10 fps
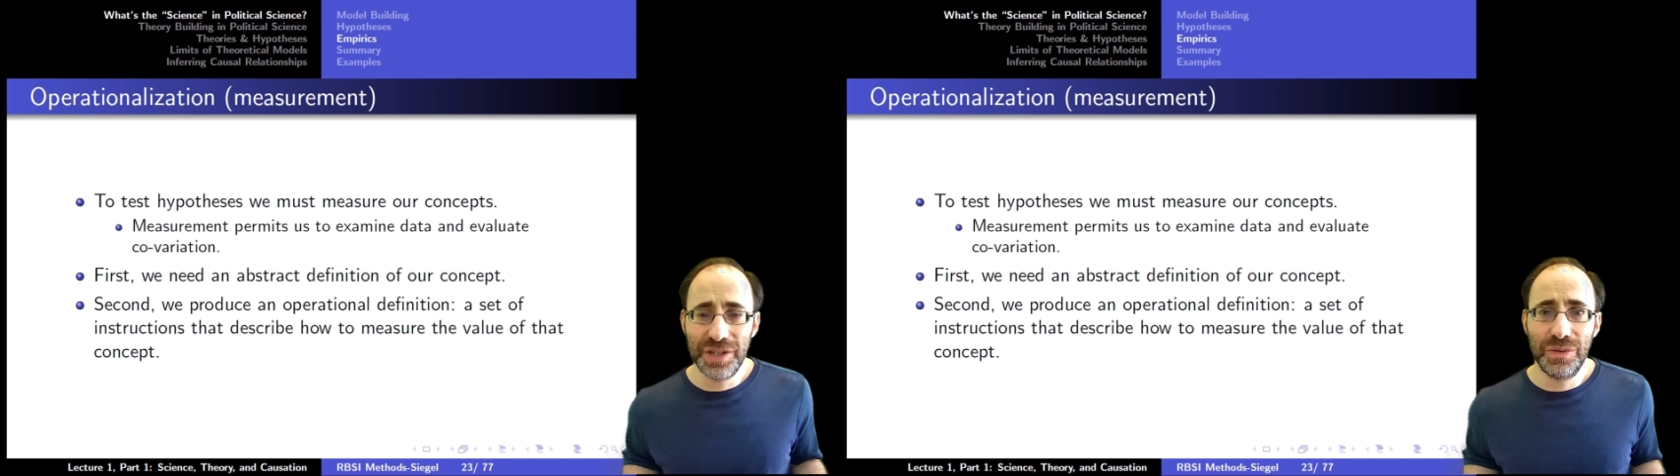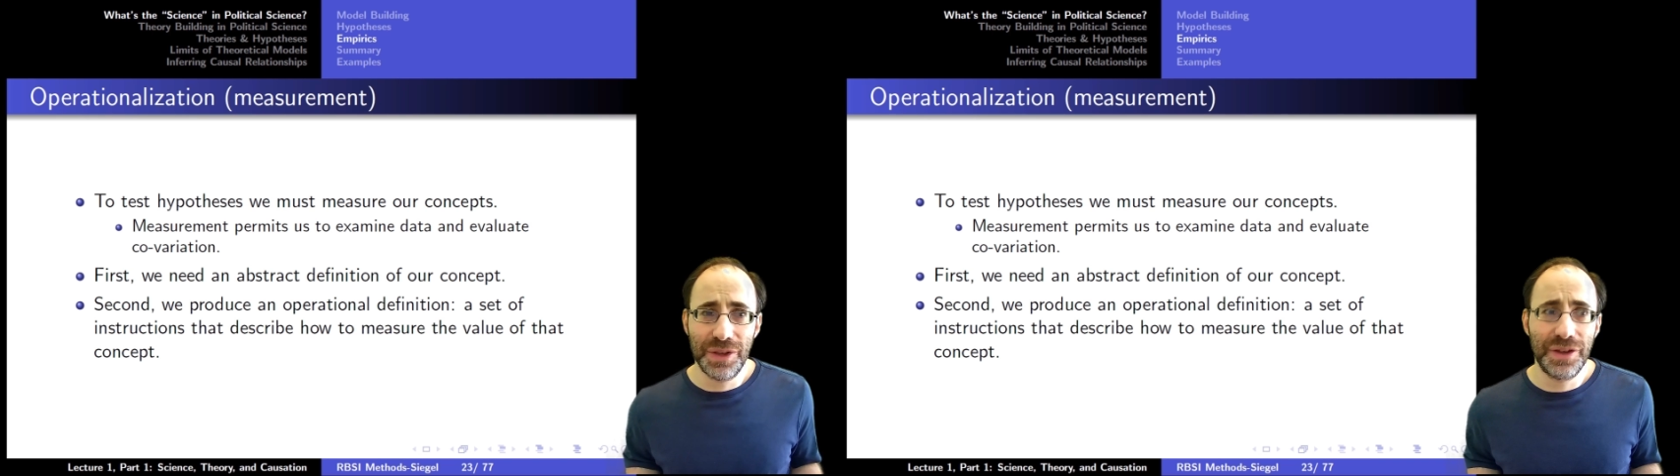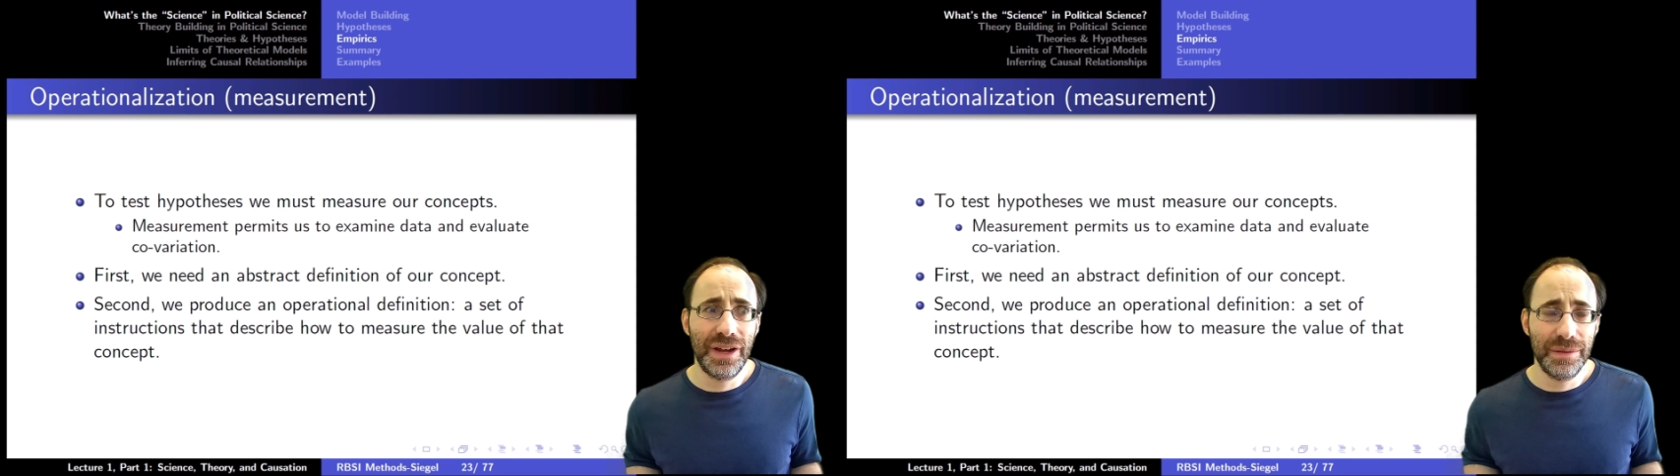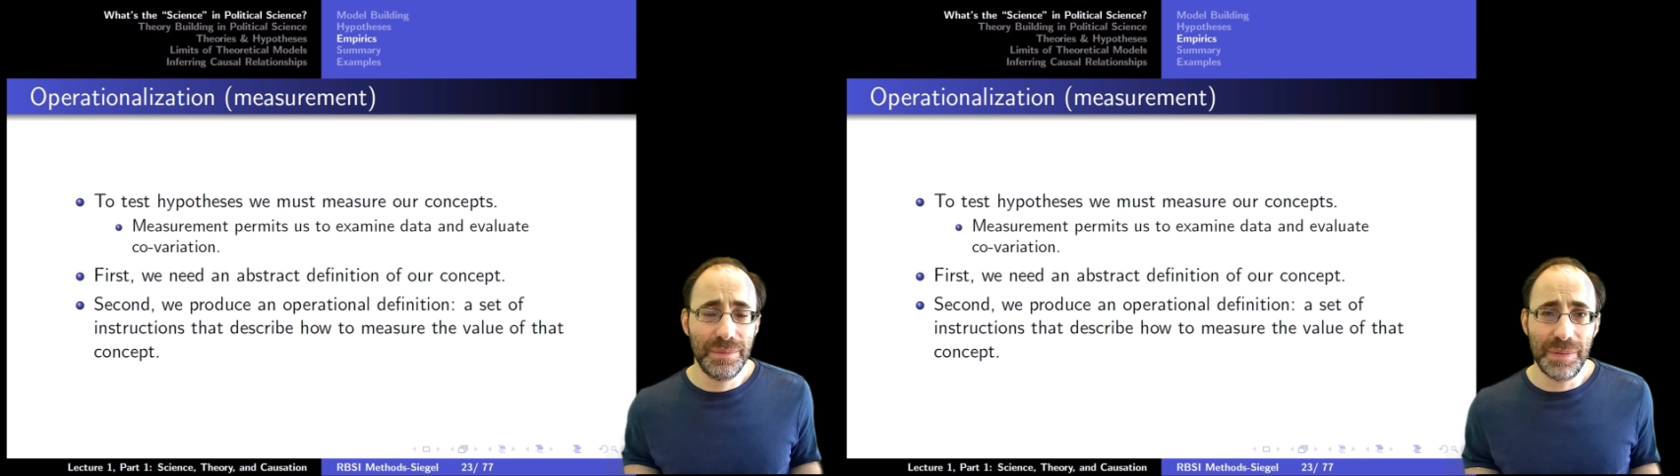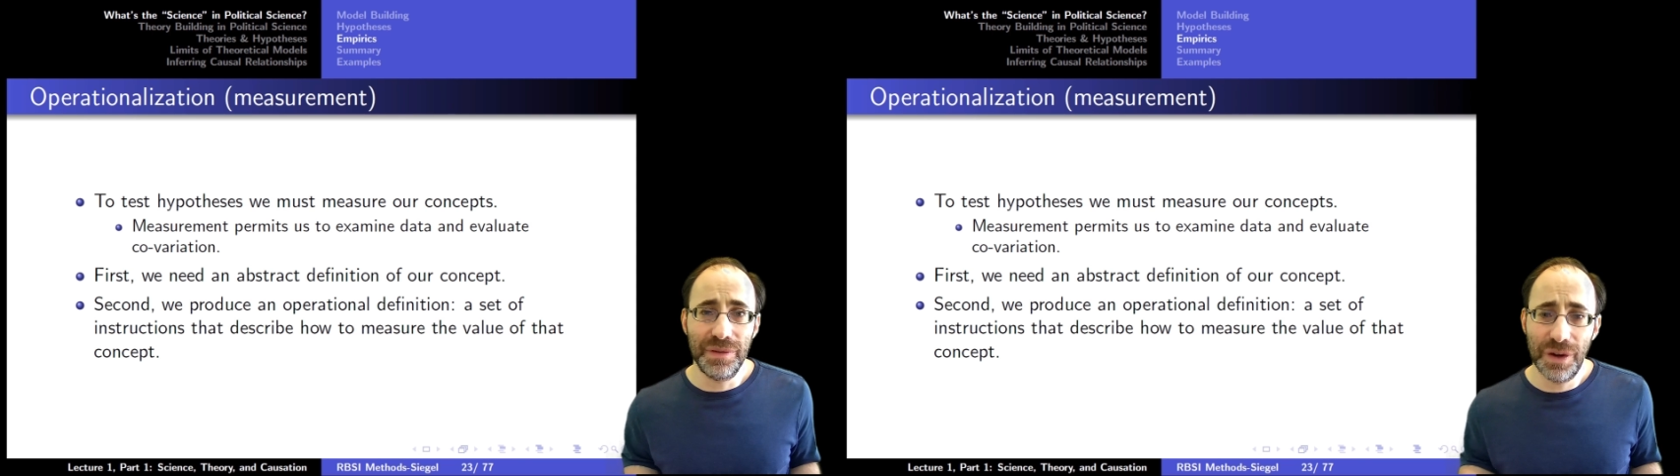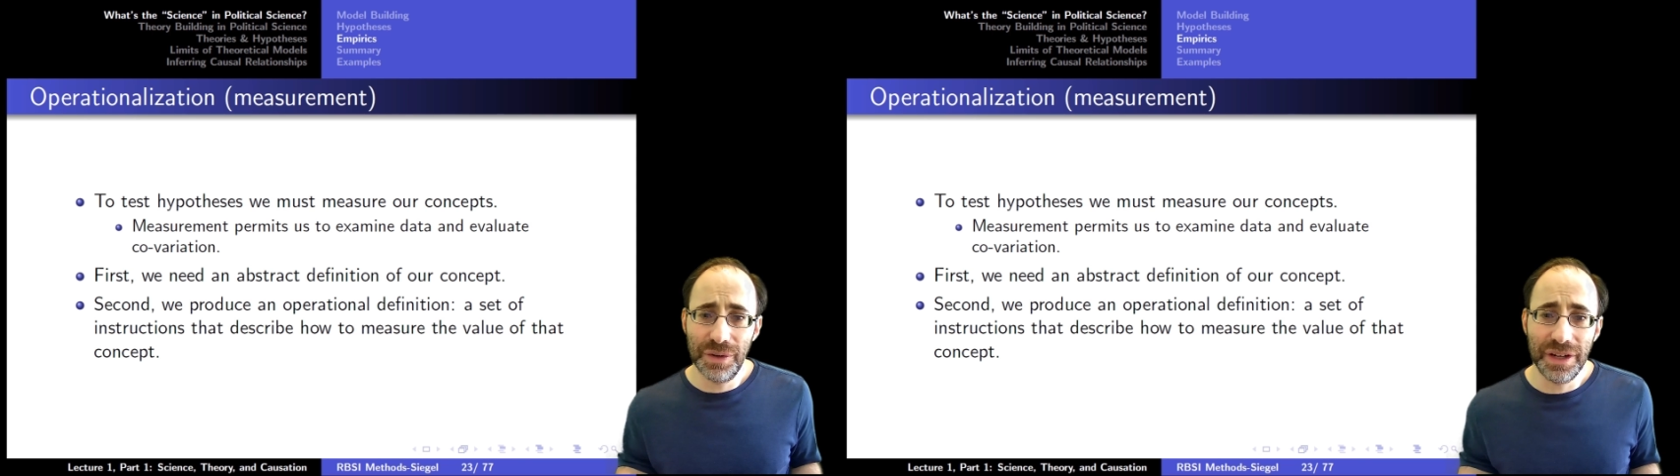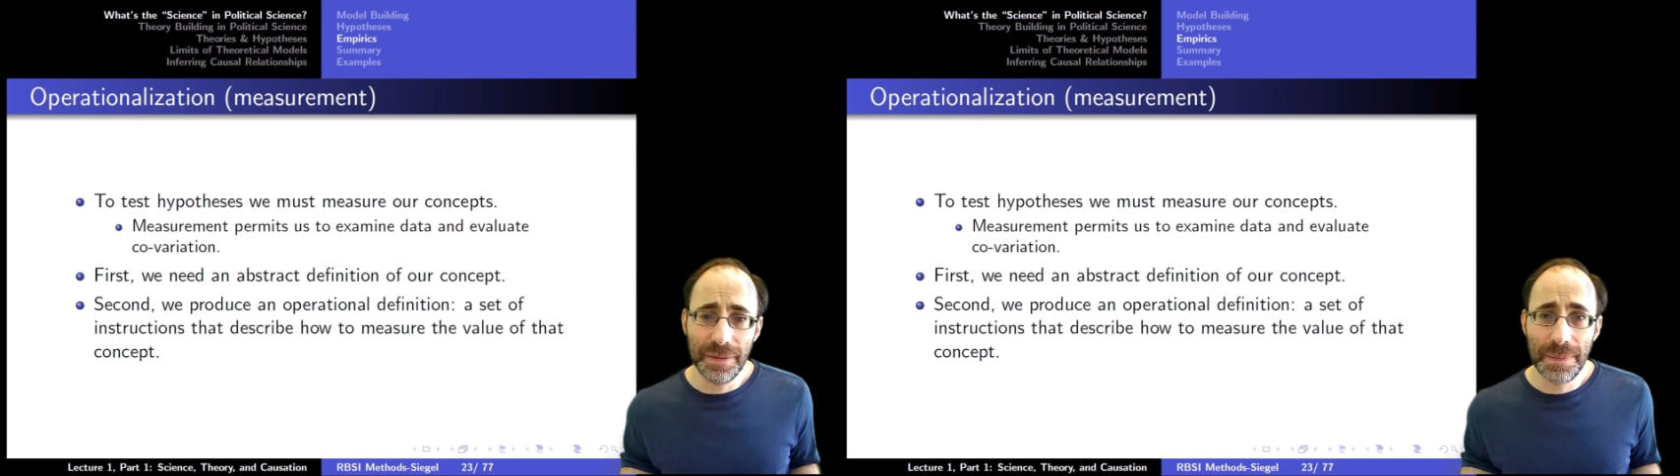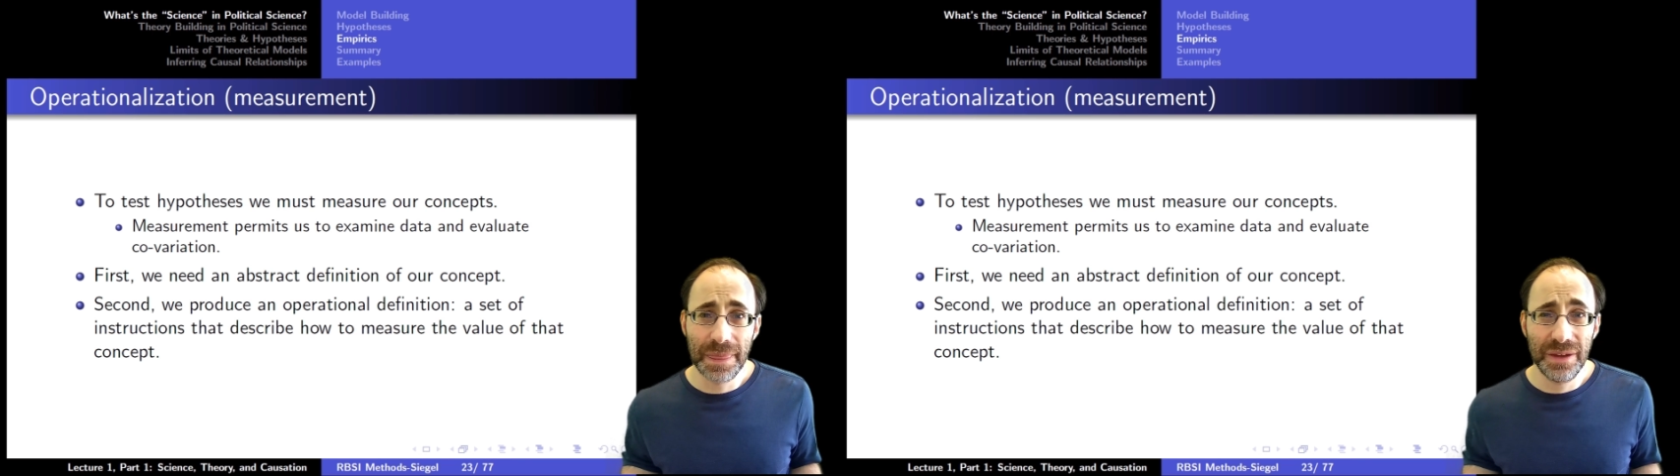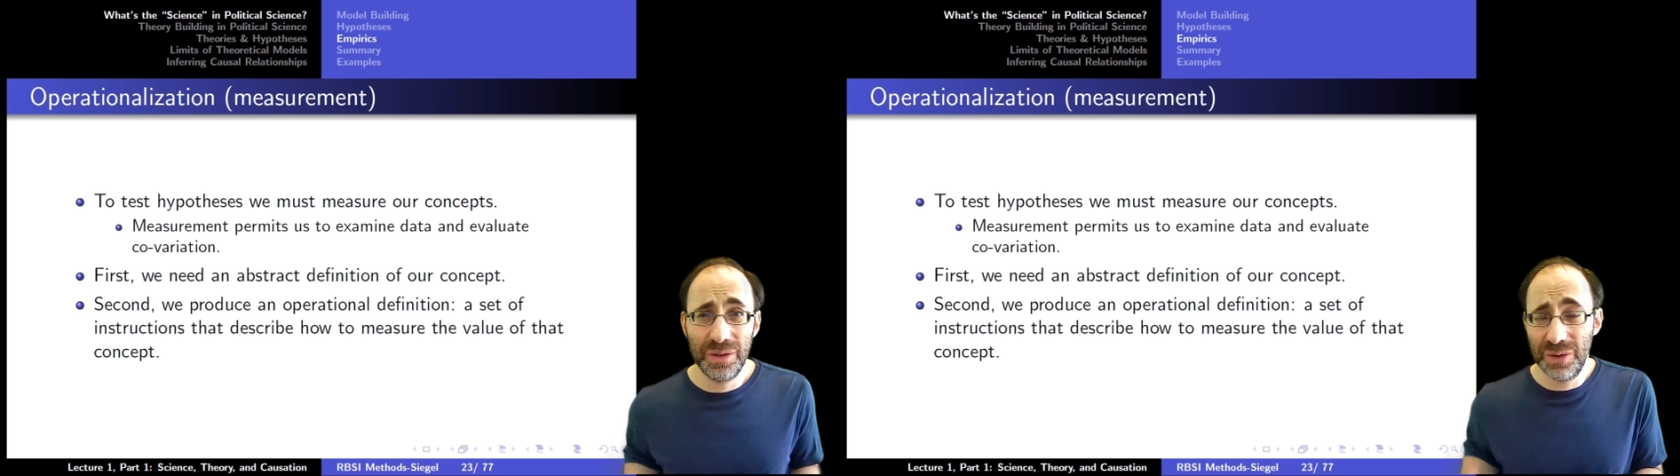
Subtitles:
measure whether or not the people voted.